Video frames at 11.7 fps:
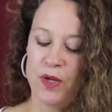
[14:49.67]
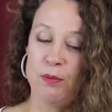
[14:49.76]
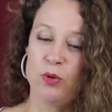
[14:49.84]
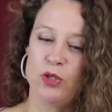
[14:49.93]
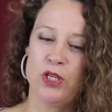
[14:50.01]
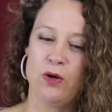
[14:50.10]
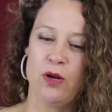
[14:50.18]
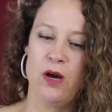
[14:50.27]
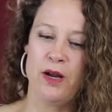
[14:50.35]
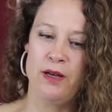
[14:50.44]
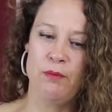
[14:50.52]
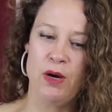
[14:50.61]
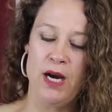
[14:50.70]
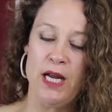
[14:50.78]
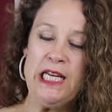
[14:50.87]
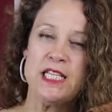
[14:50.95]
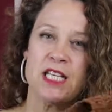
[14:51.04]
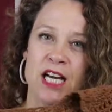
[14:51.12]
I bought it online, but I
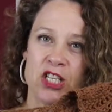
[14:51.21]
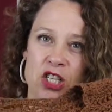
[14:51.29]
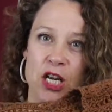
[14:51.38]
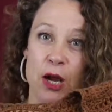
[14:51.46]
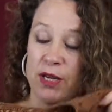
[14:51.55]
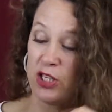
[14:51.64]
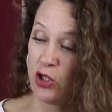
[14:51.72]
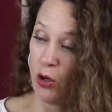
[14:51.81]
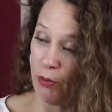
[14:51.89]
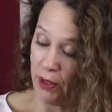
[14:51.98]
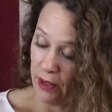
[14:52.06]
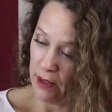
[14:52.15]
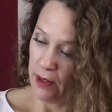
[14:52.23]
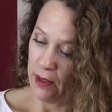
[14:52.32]
need to actually go in the shop and